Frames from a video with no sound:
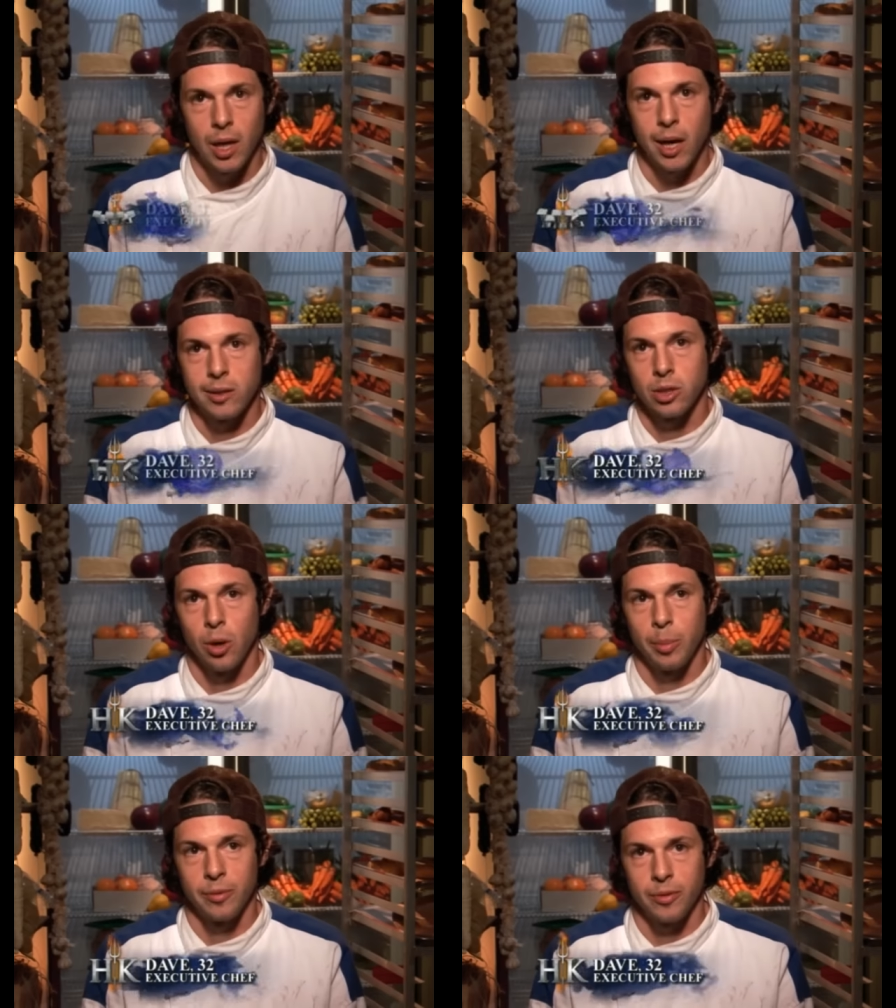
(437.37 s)
makes it
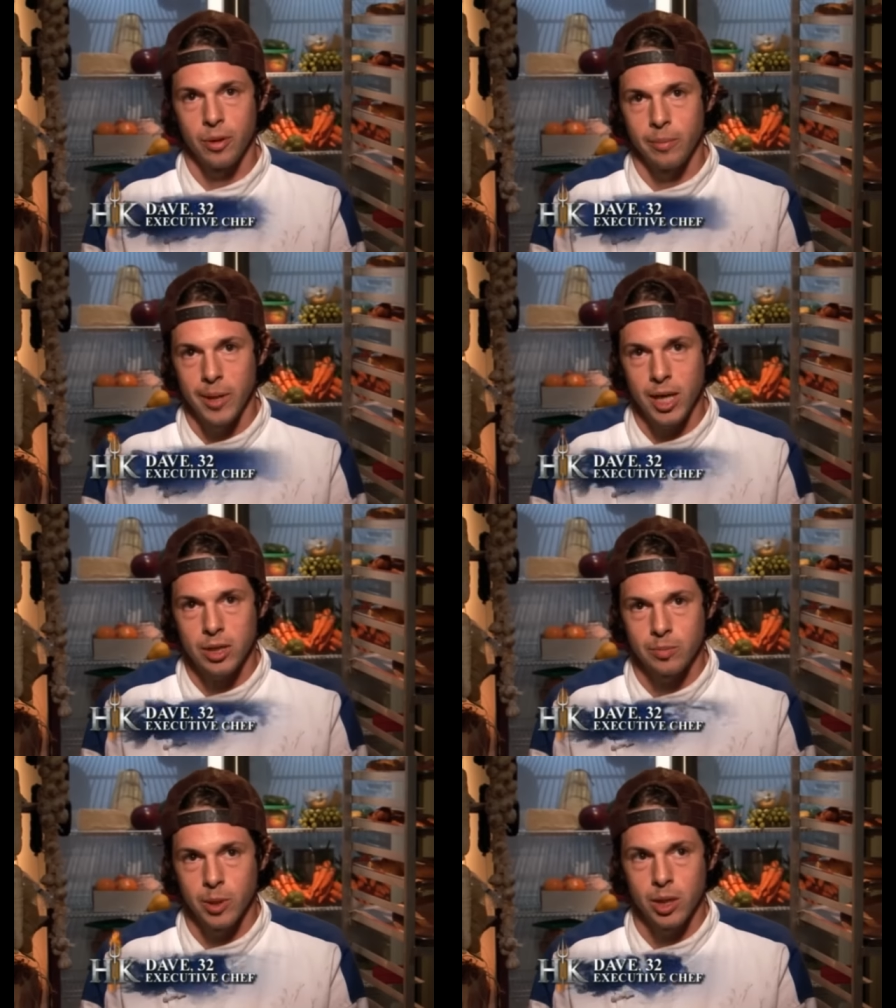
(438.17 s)
impossible to hate
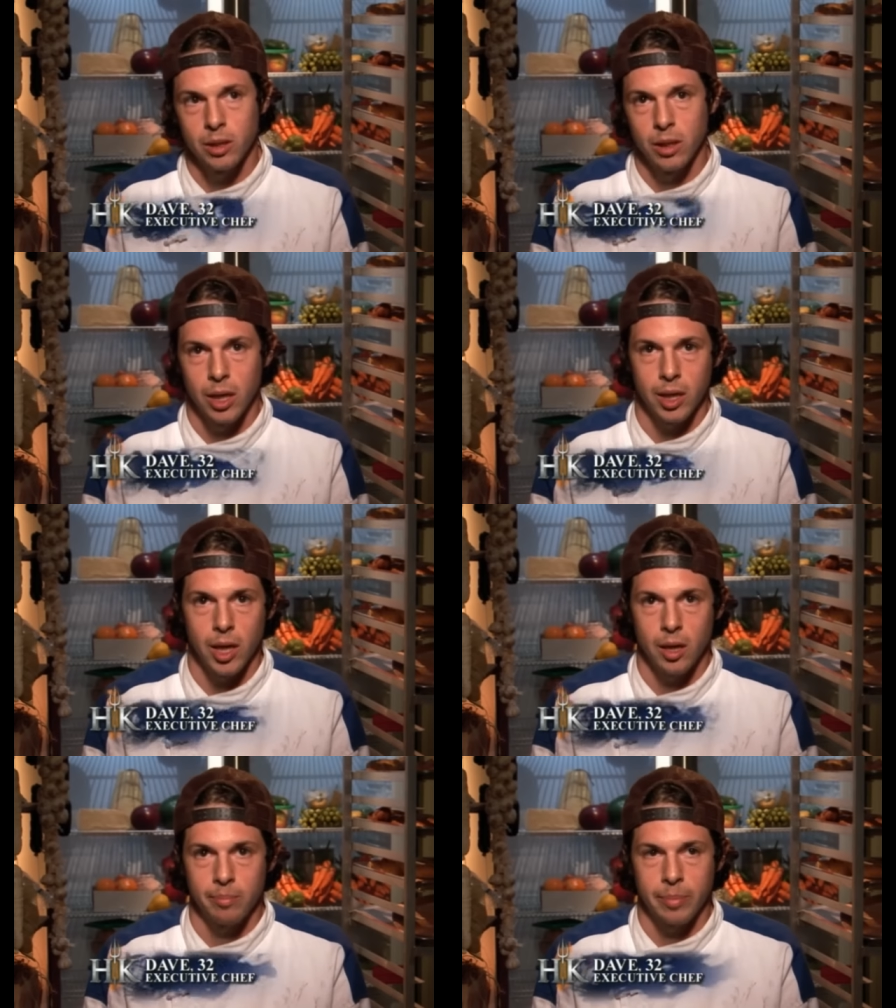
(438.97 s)
him. This
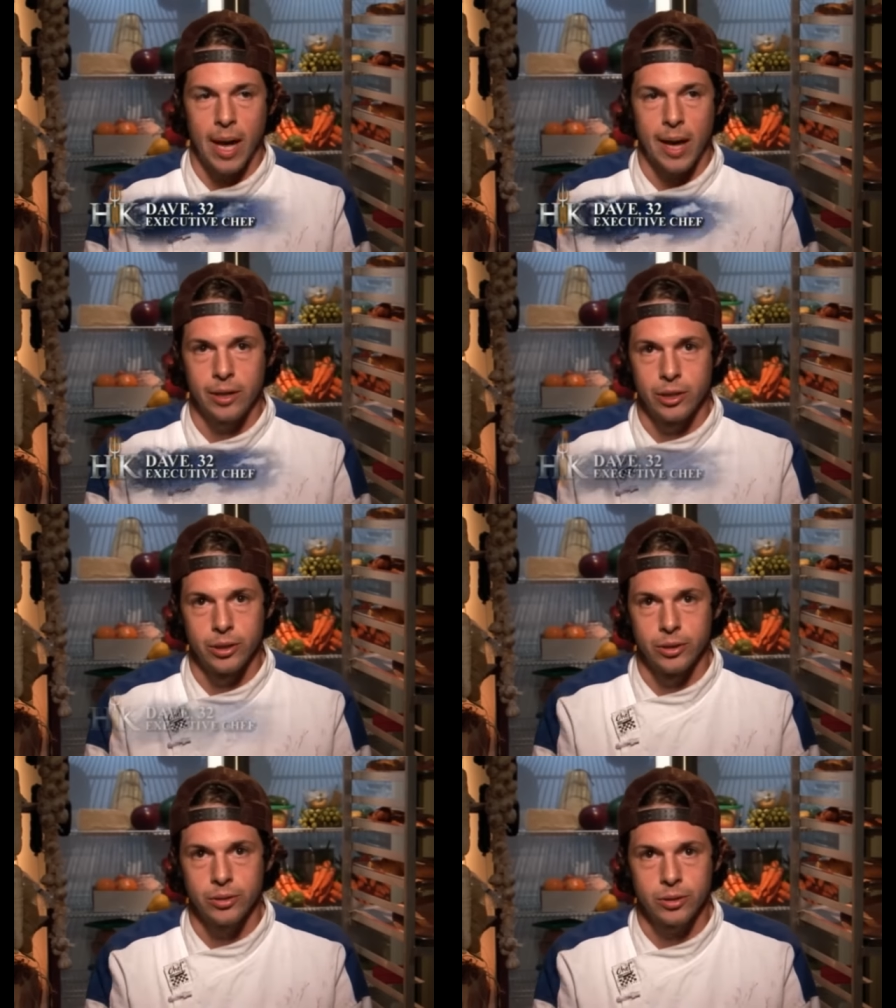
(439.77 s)
determination and power of will